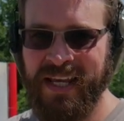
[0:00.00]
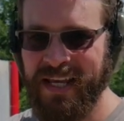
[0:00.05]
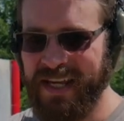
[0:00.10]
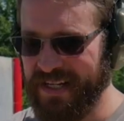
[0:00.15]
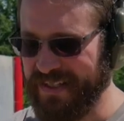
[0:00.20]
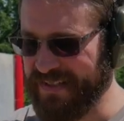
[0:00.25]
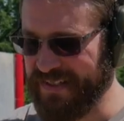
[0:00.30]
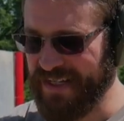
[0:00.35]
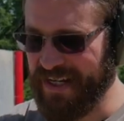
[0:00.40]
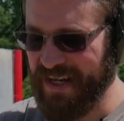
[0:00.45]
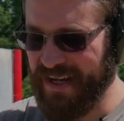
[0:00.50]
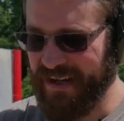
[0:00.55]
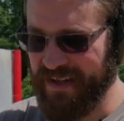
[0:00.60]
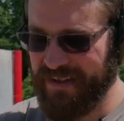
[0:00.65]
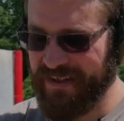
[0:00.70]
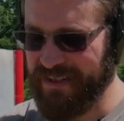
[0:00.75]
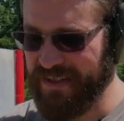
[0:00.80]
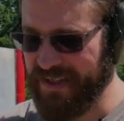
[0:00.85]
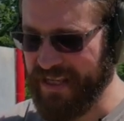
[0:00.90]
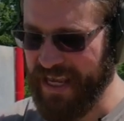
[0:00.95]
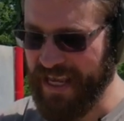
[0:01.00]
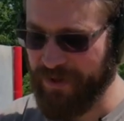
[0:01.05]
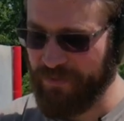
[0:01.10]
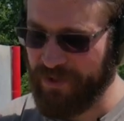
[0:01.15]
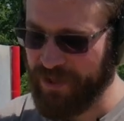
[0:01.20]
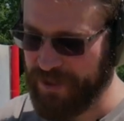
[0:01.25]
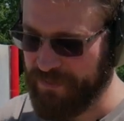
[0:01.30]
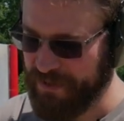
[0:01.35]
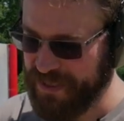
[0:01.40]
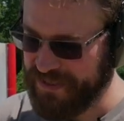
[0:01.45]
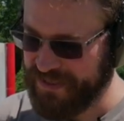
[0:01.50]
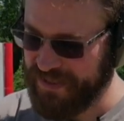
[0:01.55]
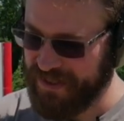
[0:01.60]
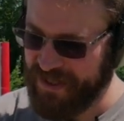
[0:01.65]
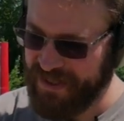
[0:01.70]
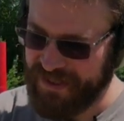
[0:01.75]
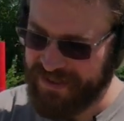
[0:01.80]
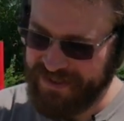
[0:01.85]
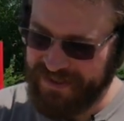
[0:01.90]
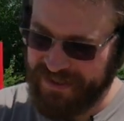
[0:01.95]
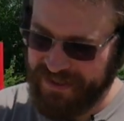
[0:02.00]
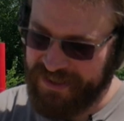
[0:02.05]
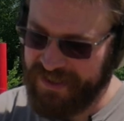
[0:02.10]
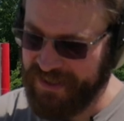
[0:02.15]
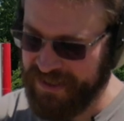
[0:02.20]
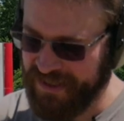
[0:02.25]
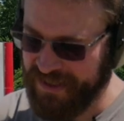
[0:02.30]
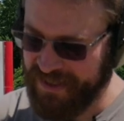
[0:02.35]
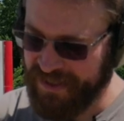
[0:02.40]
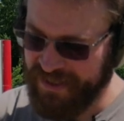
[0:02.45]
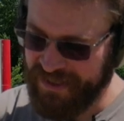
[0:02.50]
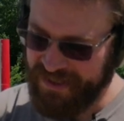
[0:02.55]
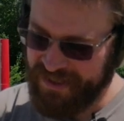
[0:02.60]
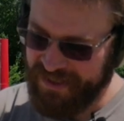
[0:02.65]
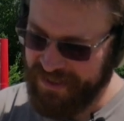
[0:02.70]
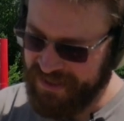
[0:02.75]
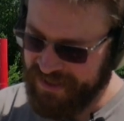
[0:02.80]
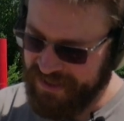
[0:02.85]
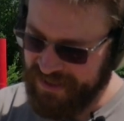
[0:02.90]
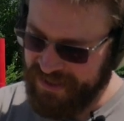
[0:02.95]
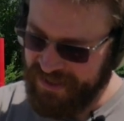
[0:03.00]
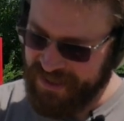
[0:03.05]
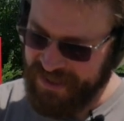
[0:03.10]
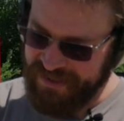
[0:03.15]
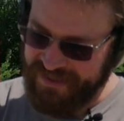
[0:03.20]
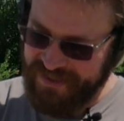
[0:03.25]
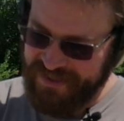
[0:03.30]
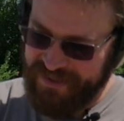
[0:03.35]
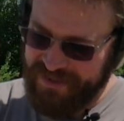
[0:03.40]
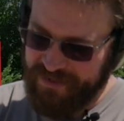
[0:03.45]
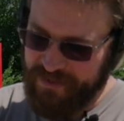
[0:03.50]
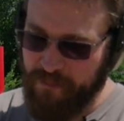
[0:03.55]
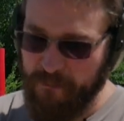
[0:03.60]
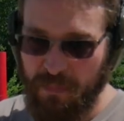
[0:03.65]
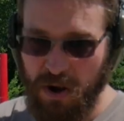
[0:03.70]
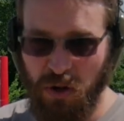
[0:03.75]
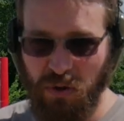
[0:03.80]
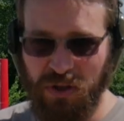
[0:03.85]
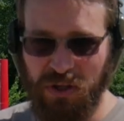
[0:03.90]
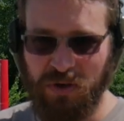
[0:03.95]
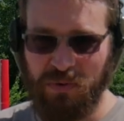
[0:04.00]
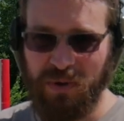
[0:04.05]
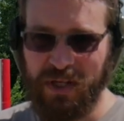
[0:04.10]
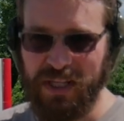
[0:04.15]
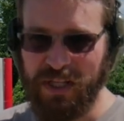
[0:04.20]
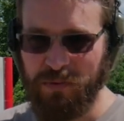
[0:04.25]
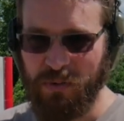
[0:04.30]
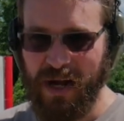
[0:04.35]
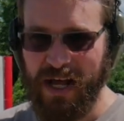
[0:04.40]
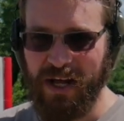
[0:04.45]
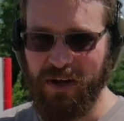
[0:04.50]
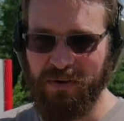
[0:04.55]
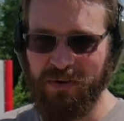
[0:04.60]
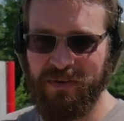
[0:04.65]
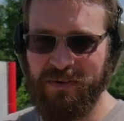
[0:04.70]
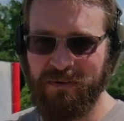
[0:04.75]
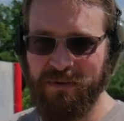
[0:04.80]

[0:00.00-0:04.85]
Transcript: It's, uh, you can't really miss it, honestly. It's molded really well.